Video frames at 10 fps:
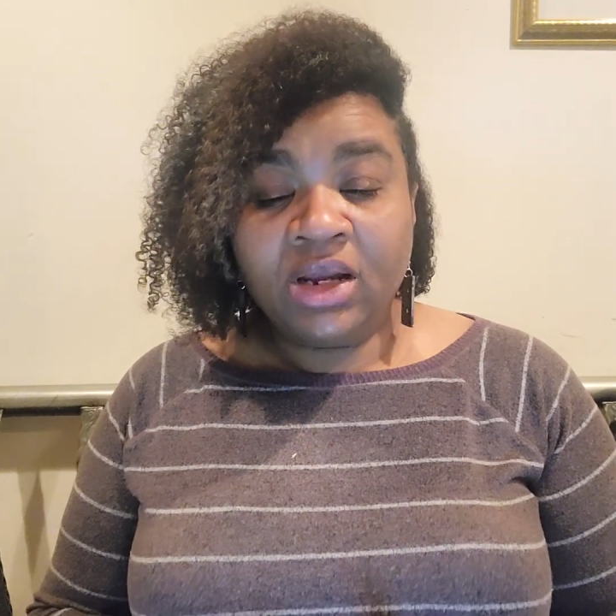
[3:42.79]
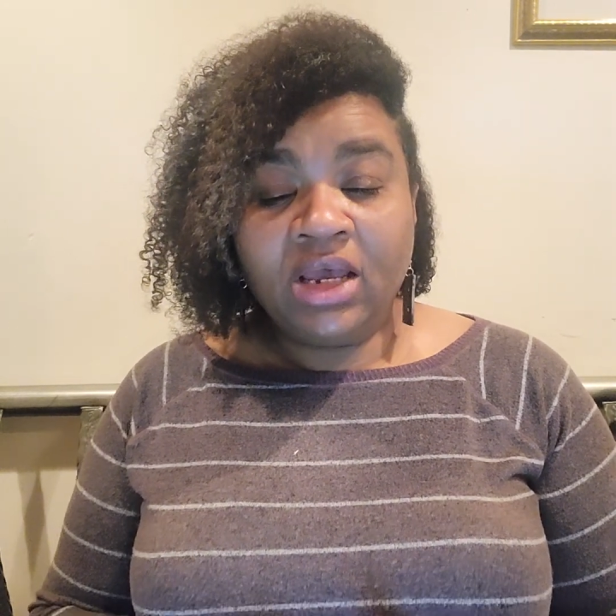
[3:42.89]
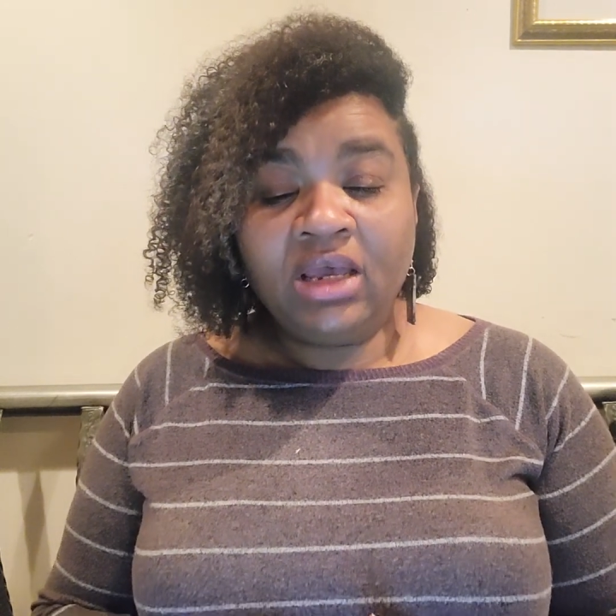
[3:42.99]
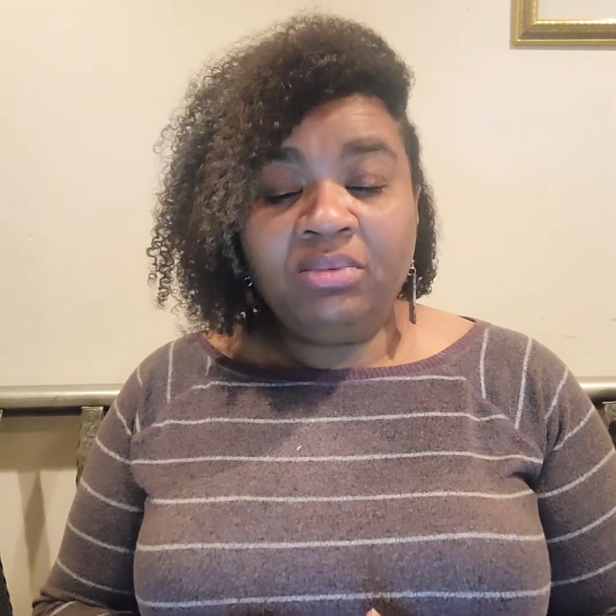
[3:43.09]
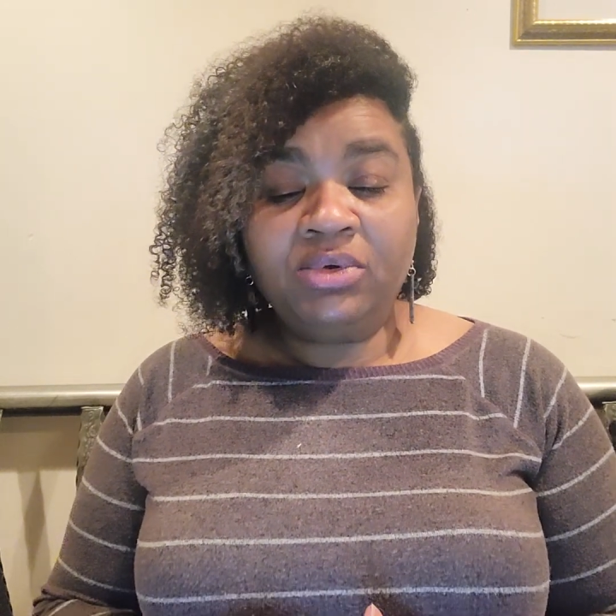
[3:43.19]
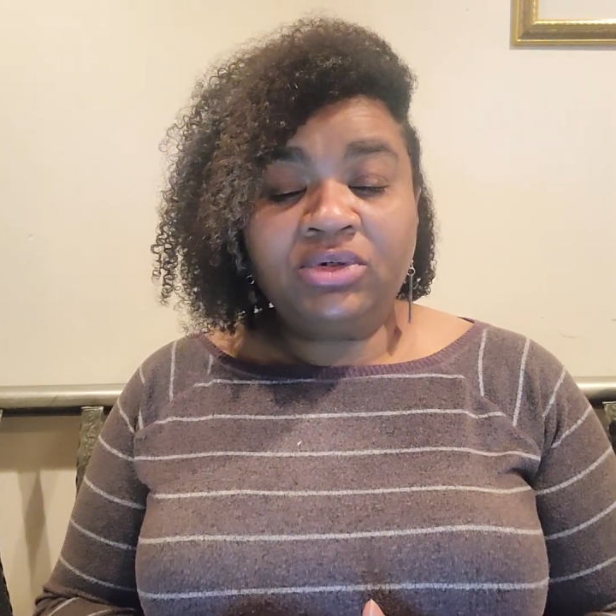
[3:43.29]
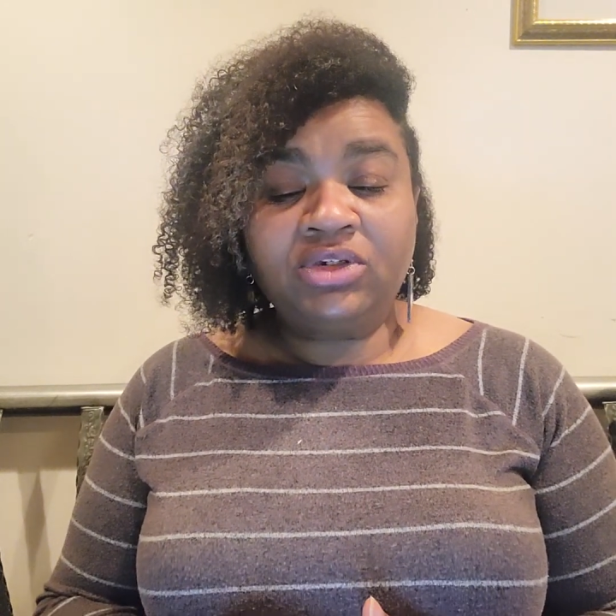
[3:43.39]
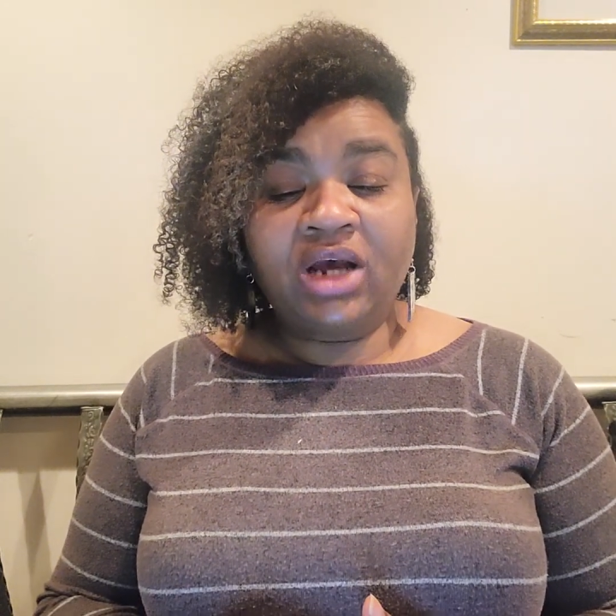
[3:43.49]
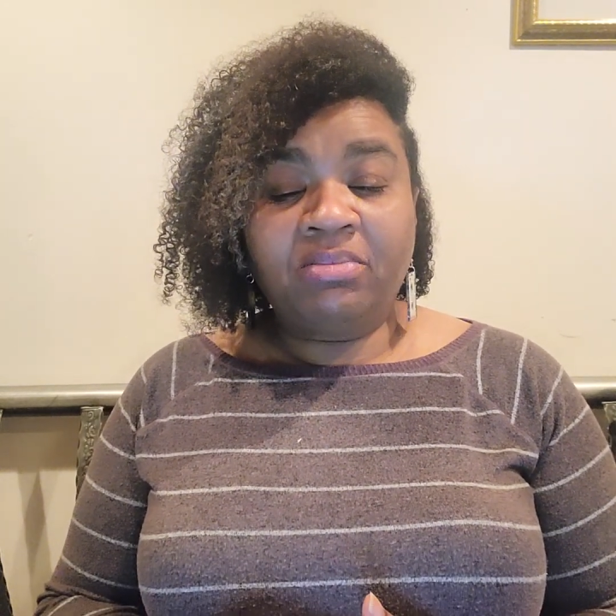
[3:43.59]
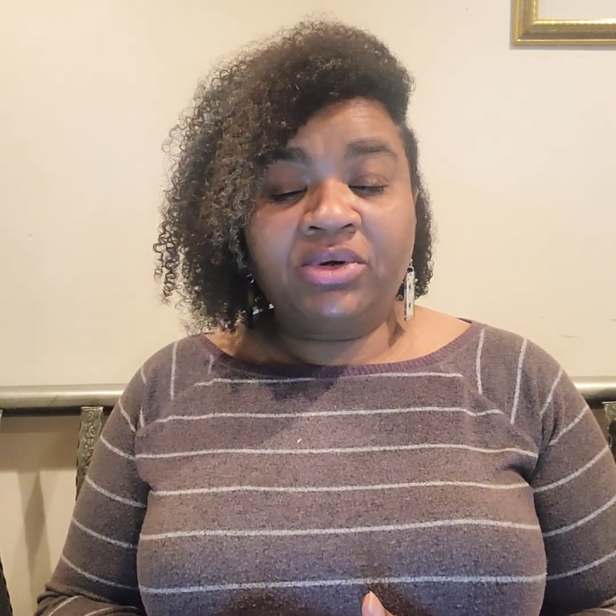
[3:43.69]
Hebrews
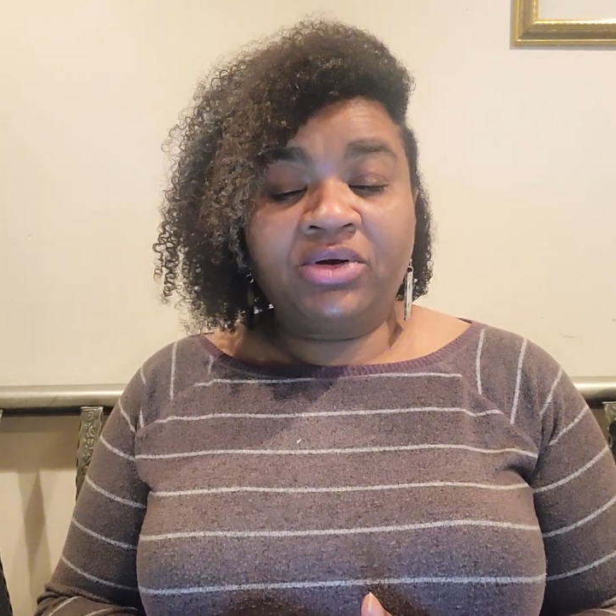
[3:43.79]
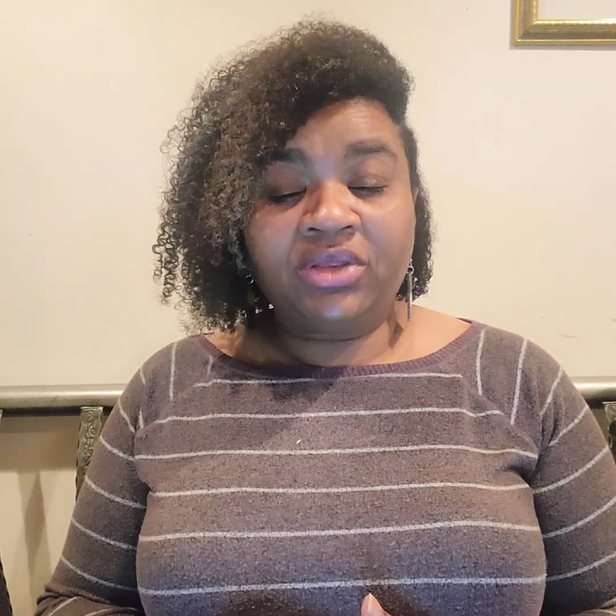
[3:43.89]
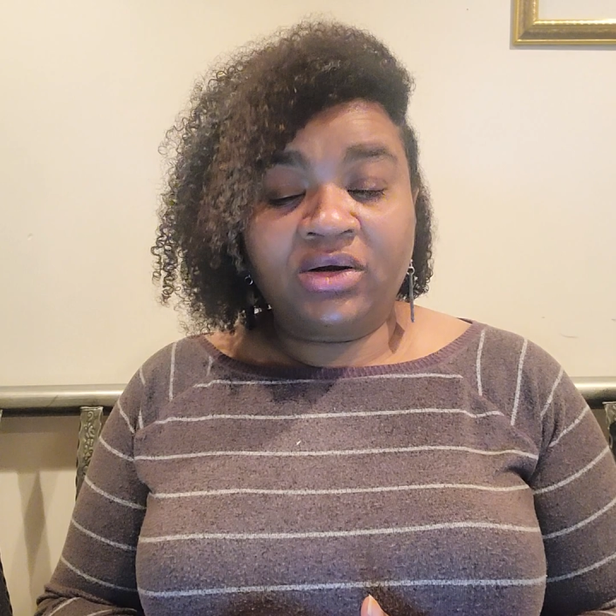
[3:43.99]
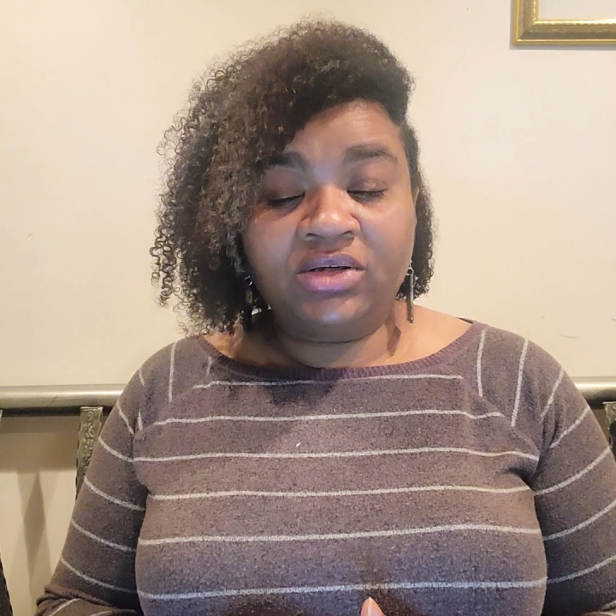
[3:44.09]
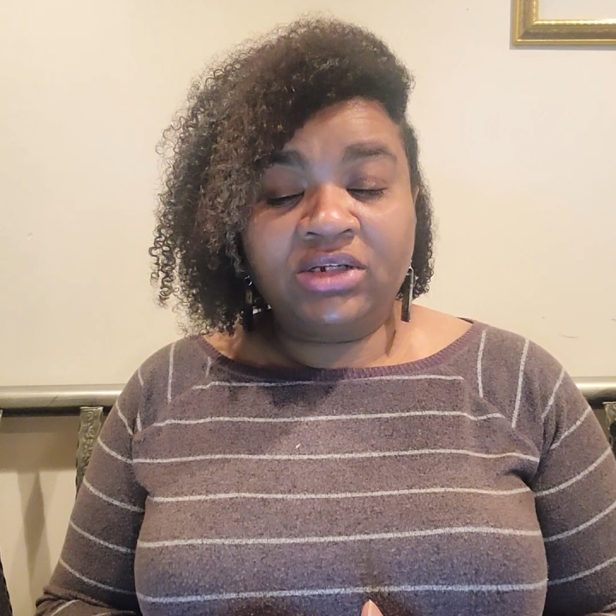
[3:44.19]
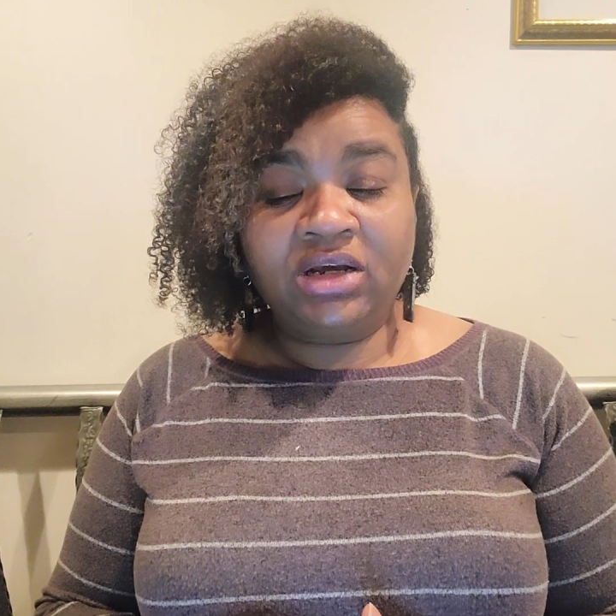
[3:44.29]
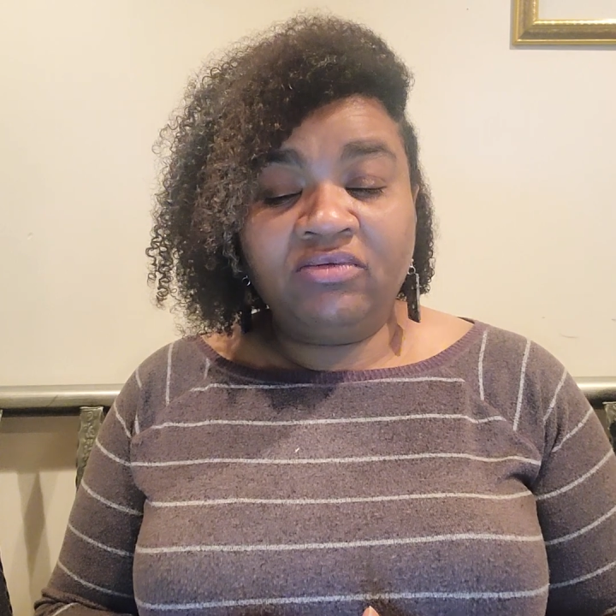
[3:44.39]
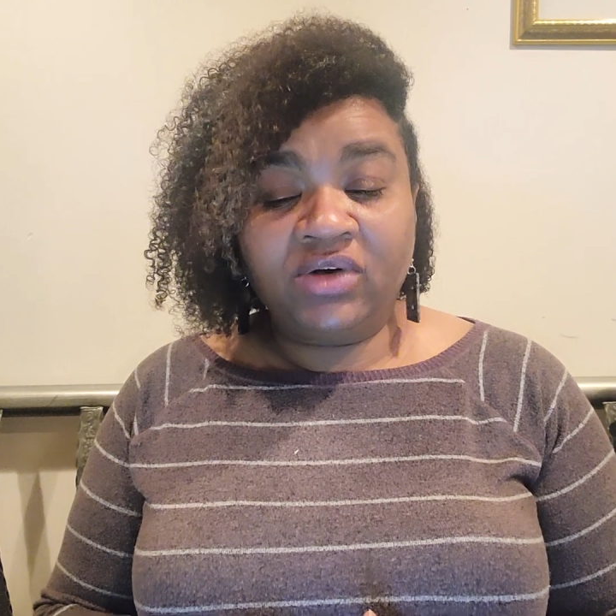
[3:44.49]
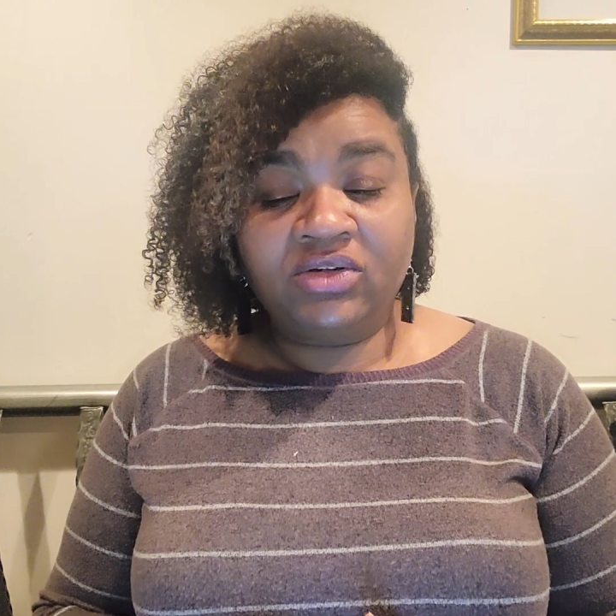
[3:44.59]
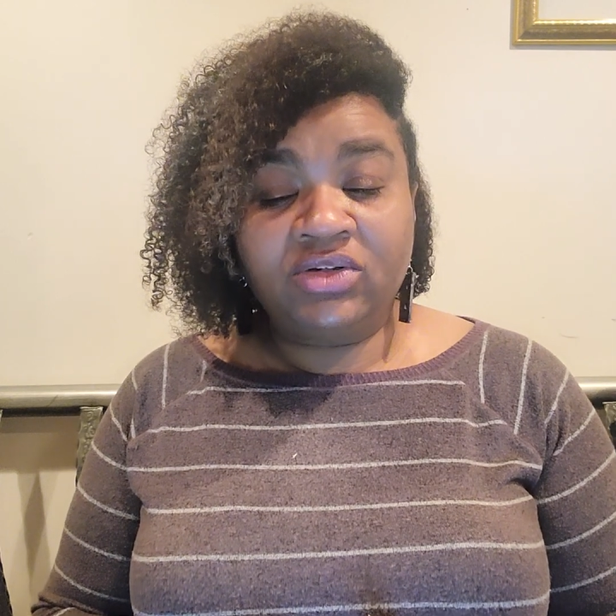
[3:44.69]
chapter
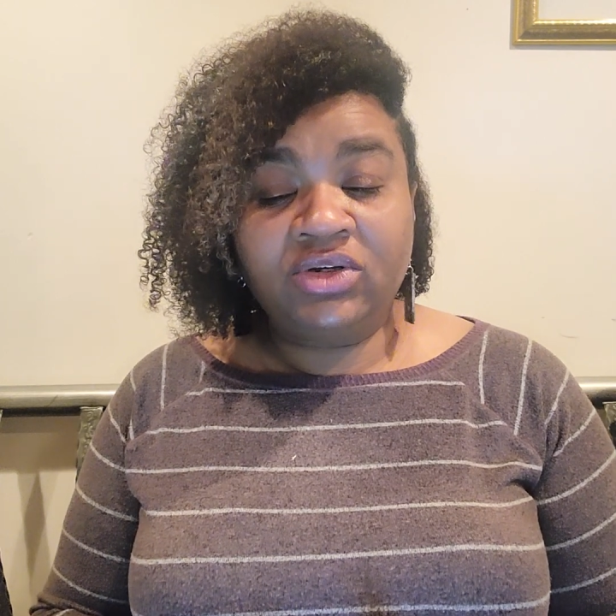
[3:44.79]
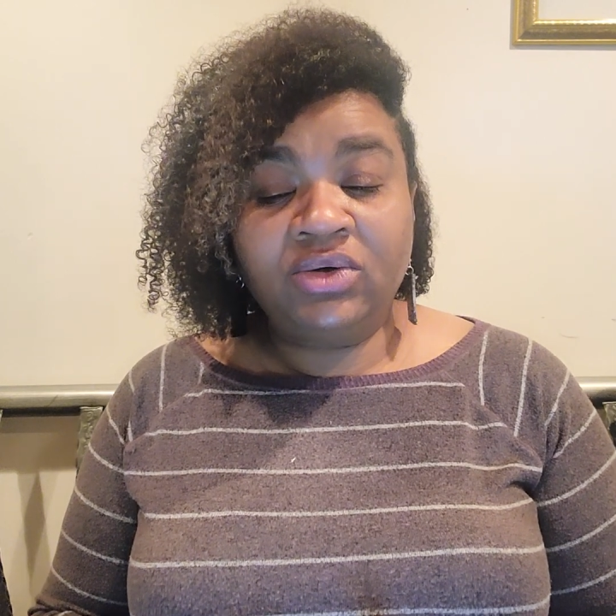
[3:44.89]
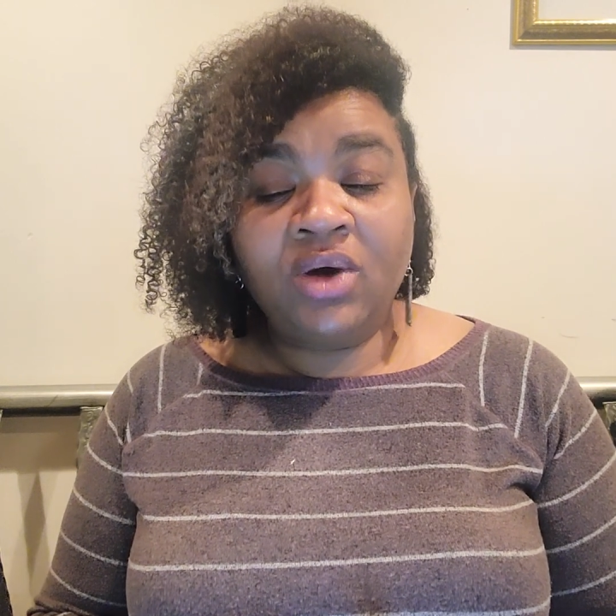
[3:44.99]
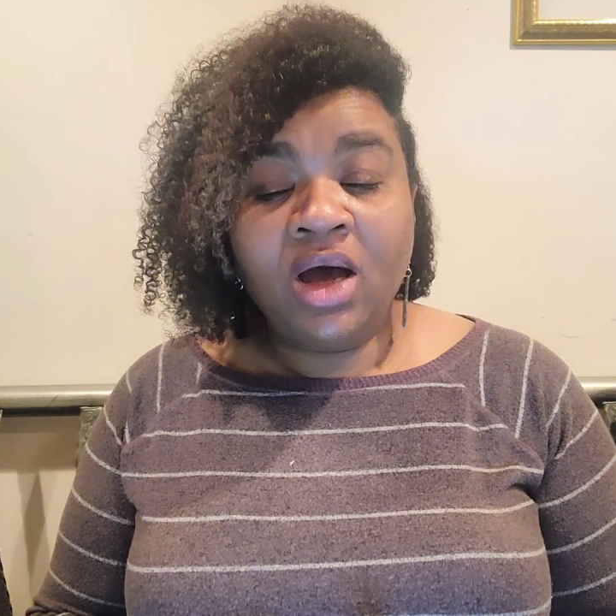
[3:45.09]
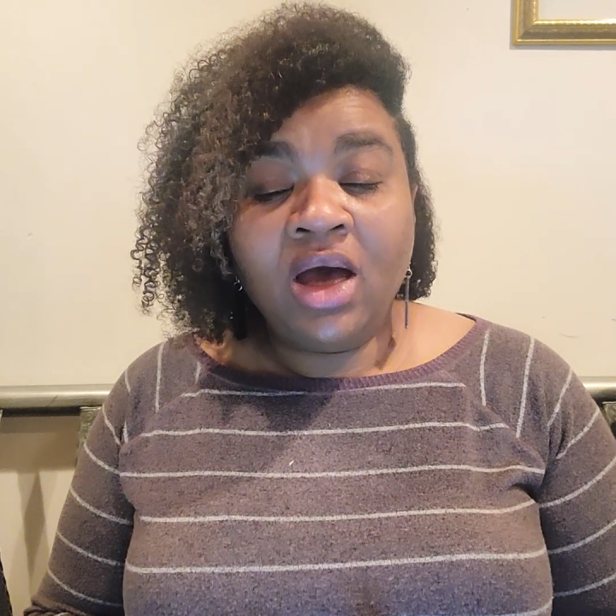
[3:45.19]
13, verse 2.